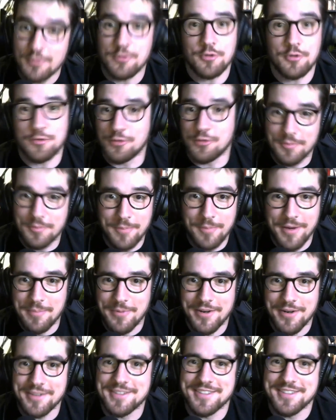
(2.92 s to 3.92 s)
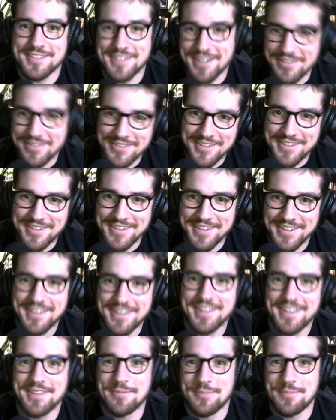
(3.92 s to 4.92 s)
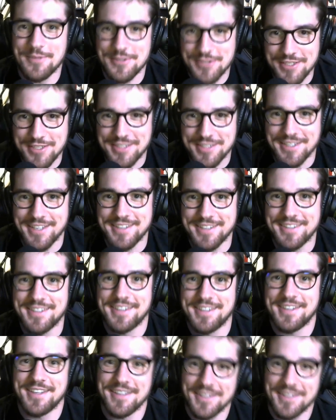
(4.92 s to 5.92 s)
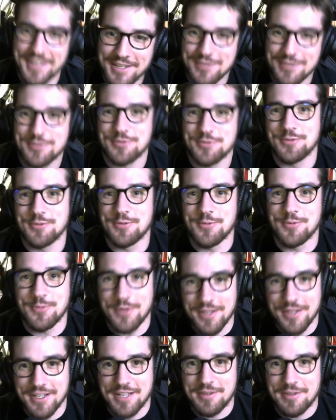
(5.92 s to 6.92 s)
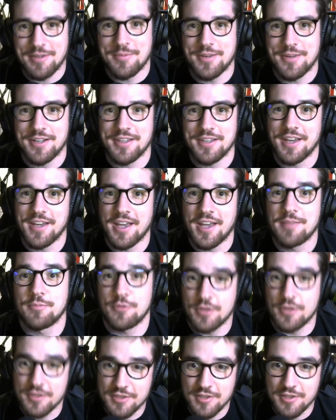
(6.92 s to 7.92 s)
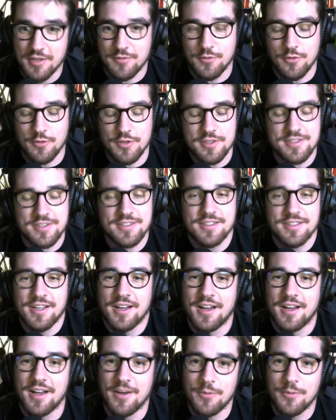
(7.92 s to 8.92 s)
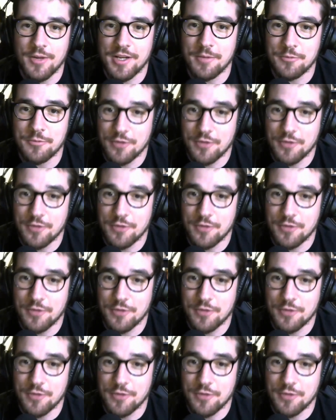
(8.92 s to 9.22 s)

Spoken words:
You took my part. Zdravite, Peshendiete, Yasu, welcome everybody, and Bună ziua, of course. Welcome